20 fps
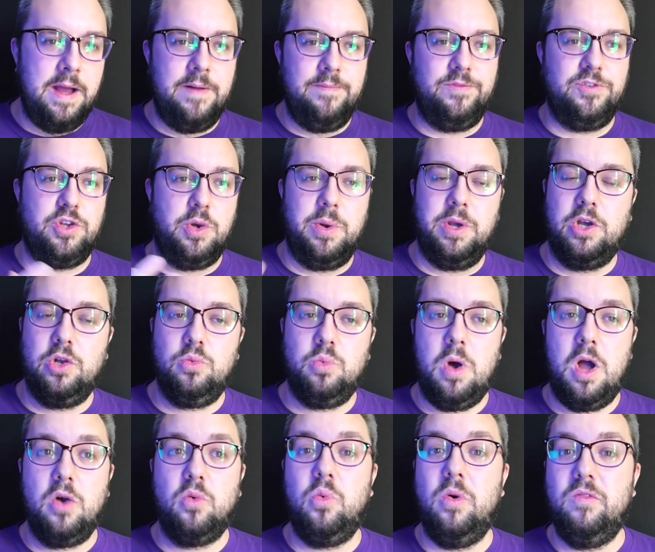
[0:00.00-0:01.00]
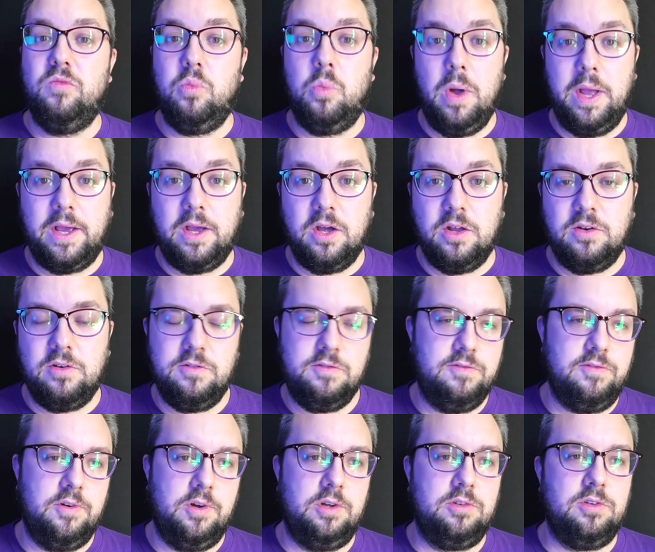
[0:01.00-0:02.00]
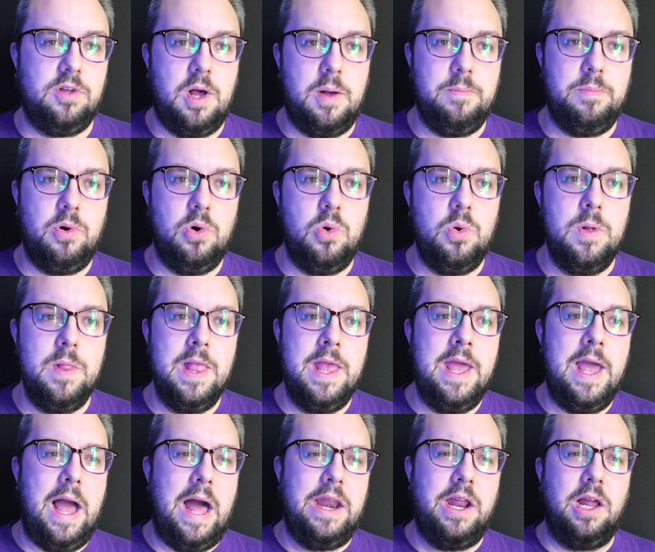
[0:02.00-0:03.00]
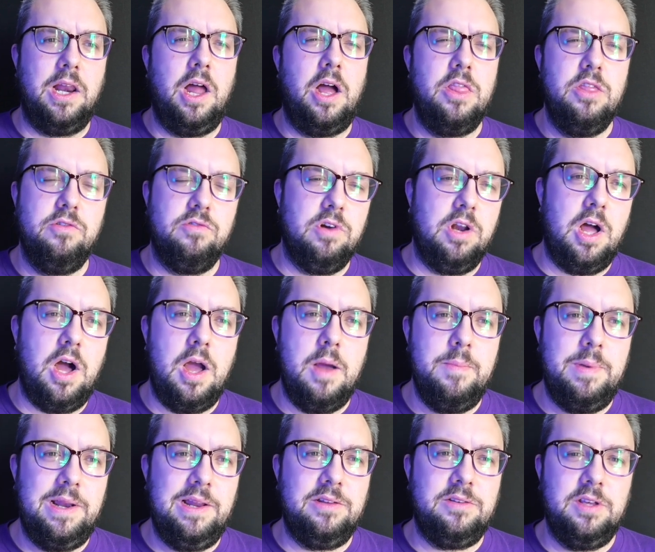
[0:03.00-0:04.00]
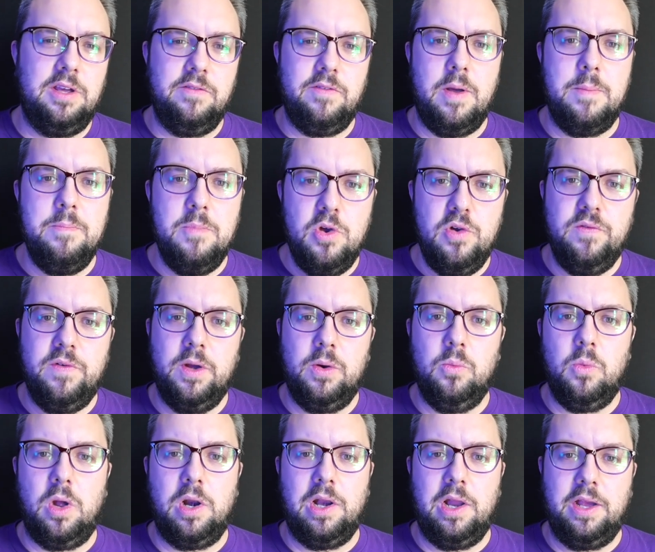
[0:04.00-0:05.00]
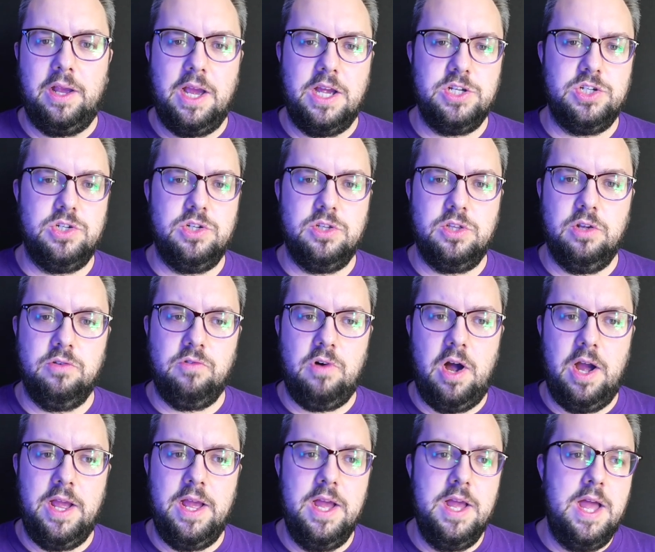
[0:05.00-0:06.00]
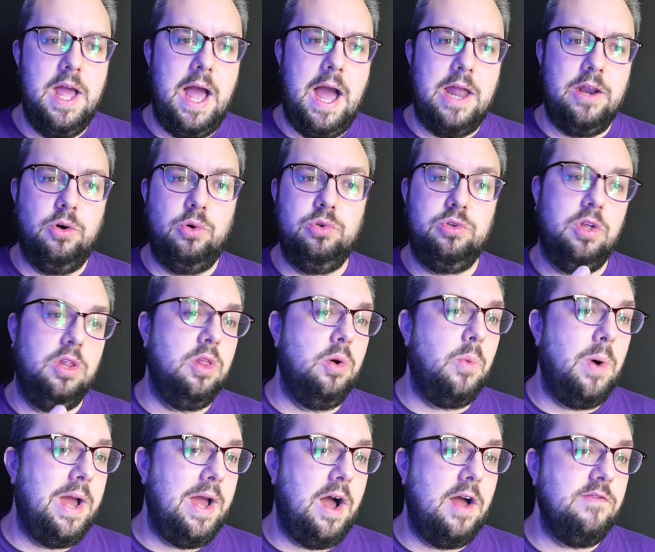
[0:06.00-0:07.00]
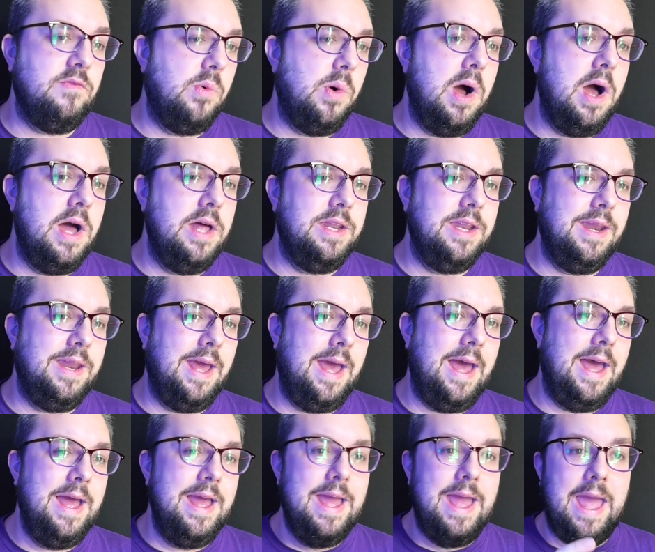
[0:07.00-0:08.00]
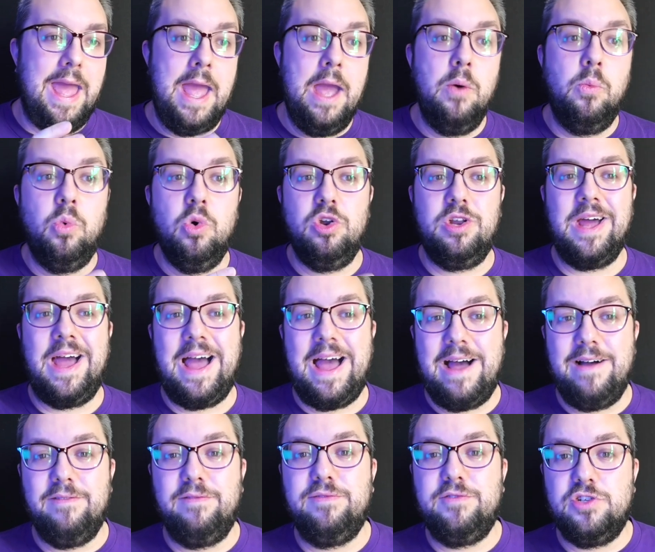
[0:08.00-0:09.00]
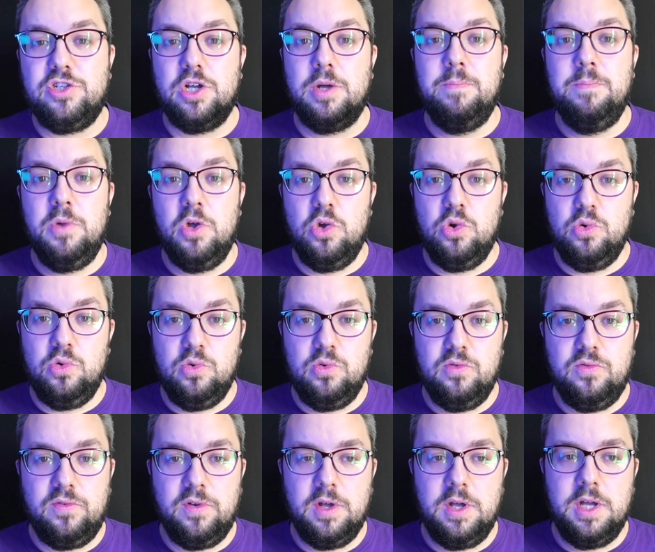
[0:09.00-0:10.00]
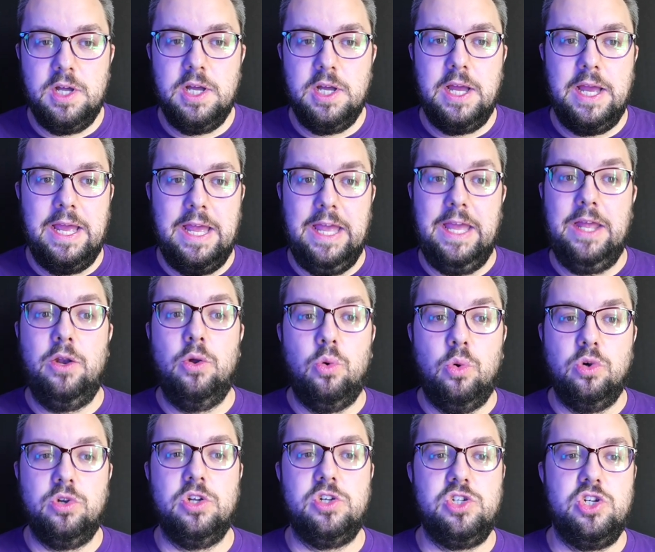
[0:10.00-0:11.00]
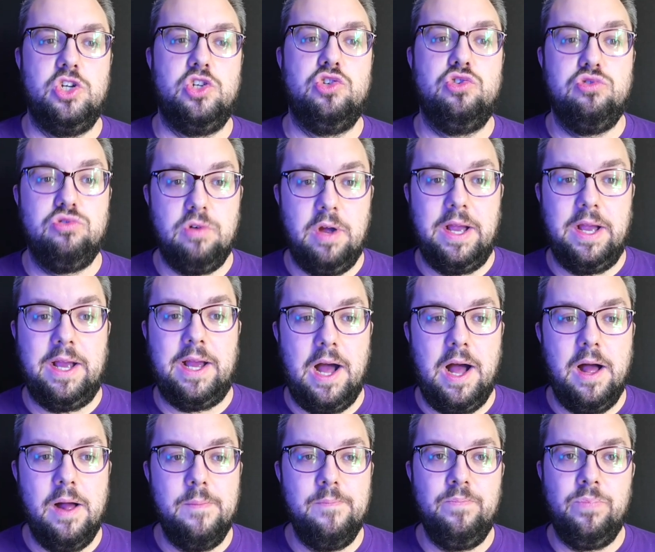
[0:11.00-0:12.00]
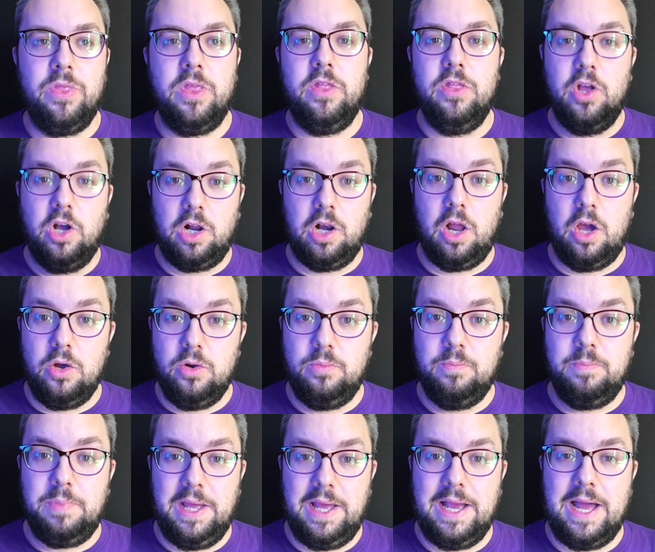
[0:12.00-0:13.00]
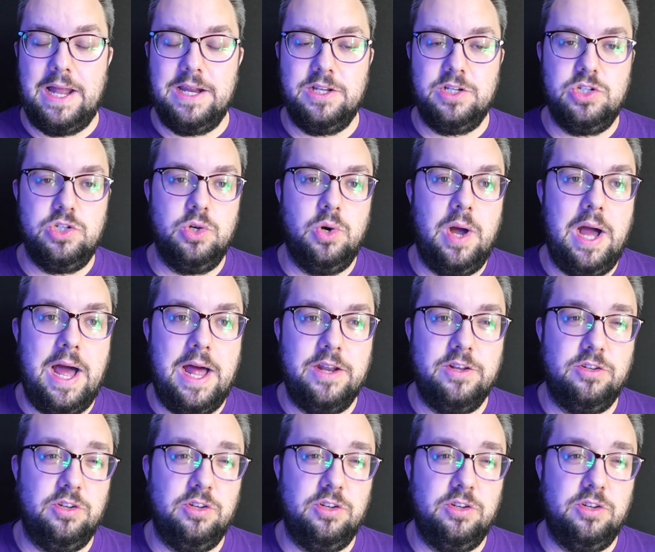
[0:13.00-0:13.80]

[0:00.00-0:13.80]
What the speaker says: So it could work with Wiccan, for example. And I like the reliability of it moving 1 location to the right. And also the way I've worded it, it would have to move in order to trigger the clone being added to your hand.